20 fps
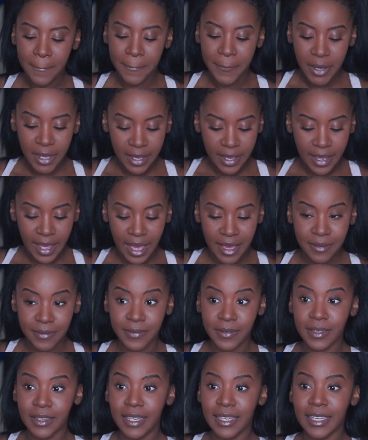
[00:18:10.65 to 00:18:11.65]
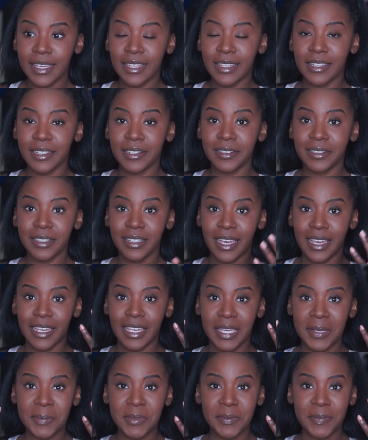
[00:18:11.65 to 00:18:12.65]
but I feel like it literally like
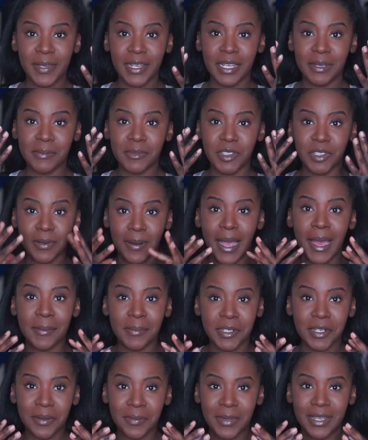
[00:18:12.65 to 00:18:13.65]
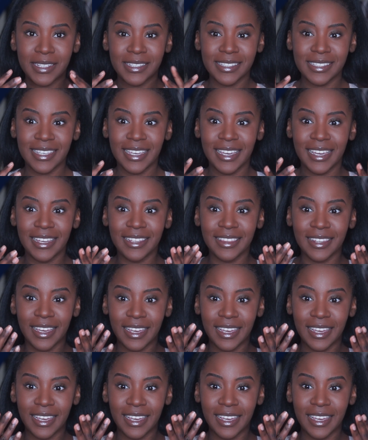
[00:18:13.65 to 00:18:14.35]
keeps makeup trapped on my skin.